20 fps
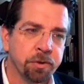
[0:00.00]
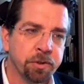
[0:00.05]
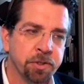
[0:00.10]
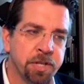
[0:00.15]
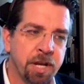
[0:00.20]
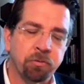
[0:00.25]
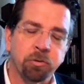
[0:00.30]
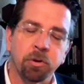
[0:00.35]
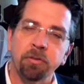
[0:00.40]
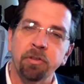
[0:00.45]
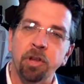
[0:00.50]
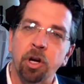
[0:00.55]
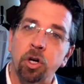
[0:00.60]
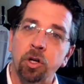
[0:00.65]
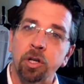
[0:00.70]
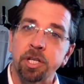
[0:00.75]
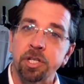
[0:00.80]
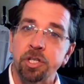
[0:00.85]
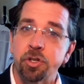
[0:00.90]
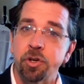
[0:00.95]
Several of the
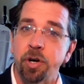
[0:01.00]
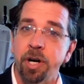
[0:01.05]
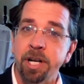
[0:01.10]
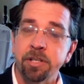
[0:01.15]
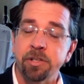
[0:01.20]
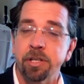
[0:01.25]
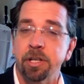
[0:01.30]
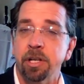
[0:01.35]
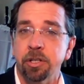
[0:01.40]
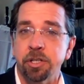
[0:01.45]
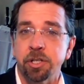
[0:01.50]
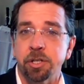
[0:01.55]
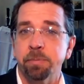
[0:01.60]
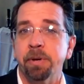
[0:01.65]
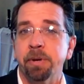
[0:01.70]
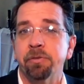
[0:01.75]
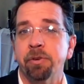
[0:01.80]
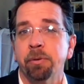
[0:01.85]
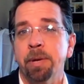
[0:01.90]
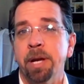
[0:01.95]
early strains, and I'll
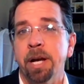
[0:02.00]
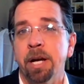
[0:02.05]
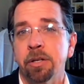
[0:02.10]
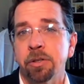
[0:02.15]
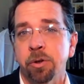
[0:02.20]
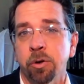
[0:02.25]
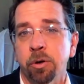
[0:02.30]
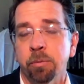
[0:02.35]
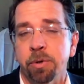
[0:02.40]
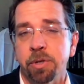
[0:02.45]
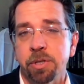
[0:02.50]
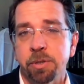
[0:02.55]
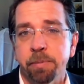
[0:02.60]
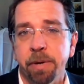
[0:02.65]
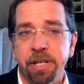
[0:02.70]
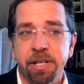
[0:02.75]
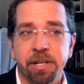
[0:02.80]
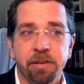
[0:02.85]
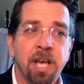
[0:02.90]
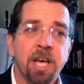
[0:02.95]
just speak from the Arizona
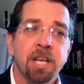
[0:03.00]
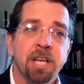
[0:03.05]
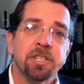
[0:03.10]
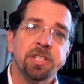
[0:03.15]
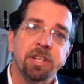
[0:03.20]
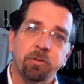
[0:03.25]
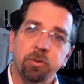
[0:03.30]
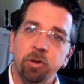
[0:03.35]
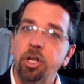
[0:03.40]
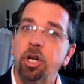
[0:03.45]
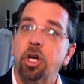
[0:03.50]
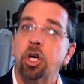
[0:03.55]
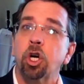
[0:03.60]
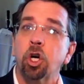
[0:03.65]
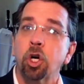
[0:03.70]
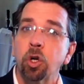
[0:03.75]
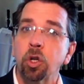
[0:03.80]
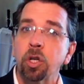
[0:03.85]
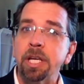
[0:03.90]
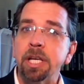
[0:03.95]
perspective, several of
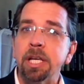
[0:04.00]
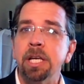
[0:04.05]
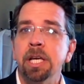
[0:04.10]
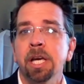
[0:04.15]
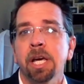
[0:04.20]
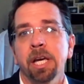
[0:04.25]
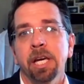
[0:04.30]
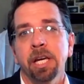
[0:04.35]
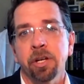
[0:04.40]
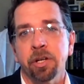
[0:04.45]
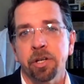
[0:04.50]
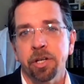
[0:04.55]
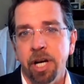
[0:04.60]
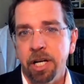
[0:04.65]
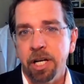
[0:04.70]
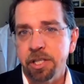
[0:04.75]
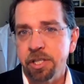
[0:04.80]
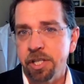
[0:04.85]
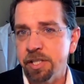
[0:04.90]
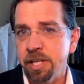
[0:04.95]
the early
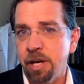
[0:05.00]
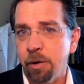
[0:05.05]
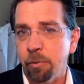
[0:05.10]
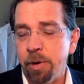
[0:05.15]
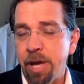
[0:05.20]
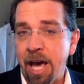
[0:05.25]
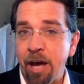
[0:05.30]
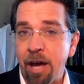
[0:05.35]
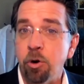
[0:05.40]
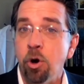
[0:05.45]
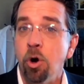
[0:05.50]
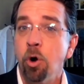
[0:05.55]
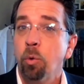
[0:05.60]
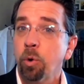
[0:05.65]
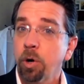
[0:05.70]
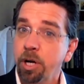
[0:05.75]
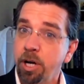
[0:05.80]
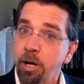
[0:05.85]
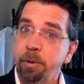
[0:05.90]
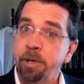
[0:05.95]
introductions that we had
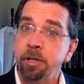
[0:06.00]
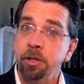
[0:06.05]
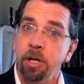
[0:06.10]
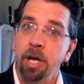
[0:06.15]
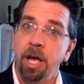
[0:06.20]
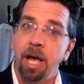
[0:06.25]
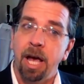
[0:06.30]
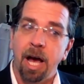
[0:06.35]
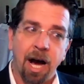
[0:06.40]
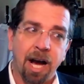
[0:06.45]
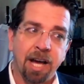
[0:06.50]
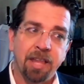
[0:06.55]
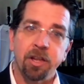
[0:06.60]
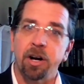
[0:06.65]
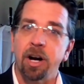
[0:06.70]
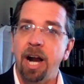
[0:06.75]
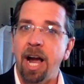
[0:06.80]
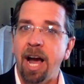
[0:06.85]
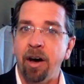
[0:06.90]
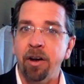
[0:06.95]
were coming
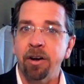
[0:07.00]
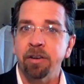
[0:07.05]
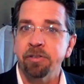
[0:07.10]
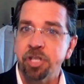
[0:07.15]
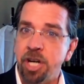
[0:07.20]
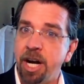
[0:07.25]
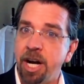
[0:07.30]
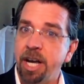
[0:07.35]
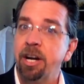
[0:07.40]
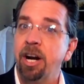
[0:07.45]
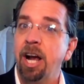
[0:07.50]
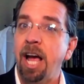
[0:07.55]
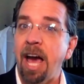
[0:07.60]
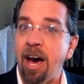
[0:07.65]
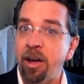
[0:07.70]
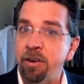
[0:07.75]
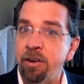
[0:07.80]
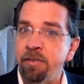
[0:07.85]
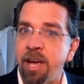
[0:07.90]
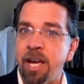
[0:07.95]
either out of
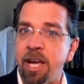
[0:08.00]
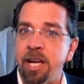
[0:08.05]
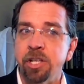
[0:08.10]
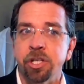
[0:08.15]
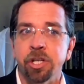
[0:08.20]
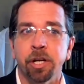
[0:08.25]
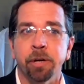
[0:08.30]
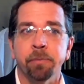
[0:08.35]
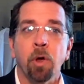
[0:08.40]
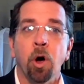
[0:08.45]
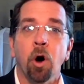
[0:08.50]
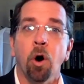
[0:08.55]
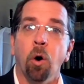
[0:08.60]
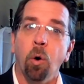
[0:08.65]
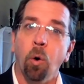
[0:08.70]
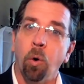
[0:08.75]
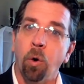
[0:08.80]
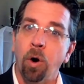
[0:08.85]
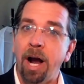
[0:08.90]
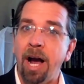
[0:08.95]
China, out of Asia,
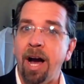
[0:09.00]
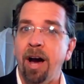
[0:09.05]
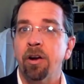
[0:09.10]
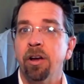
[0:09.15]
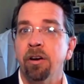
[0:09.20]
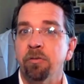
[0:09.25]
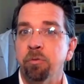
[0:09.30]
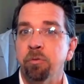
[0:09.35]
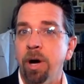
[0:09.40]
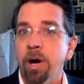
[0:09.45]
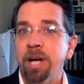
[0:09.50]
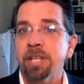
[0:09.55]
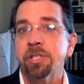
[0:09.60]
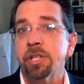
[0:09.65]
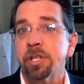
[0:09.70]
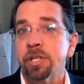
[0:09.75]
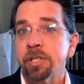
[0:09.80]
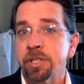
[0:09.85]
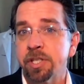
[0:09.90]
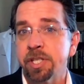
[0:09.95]
or out of
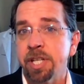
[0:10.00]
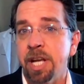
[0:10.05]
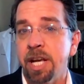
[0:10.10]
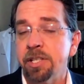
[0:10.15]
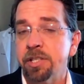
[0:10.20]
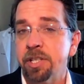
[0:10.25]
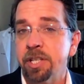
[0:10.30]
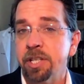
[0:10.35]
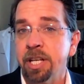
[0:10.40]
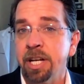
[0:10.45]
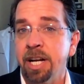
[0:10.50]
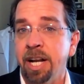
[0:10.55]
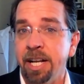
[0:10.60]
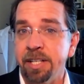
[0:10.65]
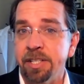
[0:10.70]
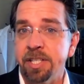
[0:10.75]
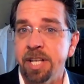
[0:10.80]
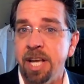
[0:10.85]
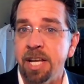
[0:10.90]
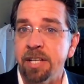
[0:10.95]
Western states in the
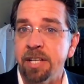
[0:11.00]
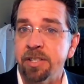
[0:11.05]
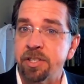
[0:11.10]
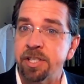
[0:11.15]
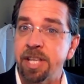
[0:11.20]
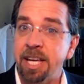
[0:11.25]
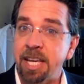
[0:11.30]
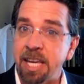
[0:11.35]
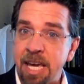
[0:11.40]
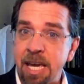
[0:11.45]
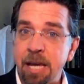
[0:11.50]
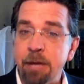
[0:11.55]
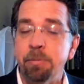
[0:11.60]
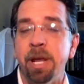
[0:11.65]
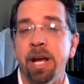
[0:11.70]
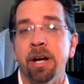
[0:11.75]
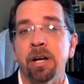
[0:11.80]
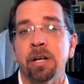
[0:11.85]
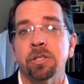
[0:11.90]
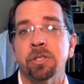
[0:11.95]
United States that
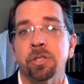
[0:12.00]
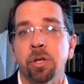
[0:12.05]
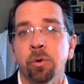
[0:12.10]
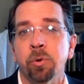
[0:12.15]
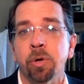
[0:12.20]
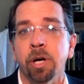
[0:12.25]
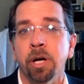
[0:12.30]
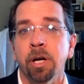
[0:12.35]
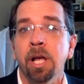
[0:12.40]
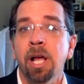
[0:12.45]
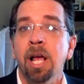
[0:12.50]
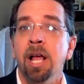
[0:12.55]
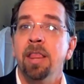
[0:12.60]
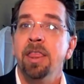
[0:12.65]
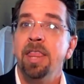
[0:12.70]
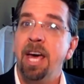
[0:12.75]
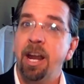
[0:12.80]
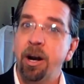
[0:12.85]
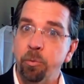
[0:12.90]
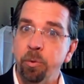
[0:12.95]
came to Arizona
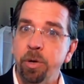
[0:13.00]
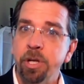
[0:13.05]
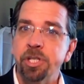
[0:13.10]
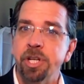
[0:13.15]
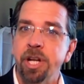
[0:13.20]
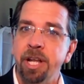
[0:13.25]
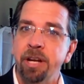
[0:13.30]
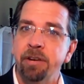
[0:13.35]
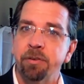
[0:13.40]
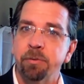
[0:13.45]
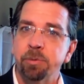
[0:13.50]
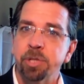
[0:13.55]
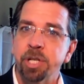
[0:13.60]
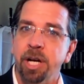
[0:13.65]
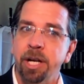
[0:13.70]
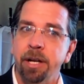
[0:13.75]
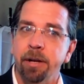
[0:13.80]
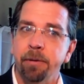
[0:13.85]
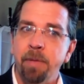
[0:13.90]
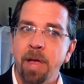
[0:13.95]
that originated from
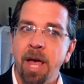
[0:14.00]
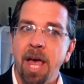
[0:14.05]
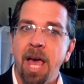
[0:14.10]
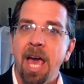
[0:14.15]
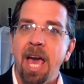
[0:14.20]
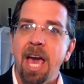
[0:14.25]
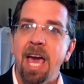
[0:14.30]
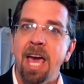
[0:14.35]
China.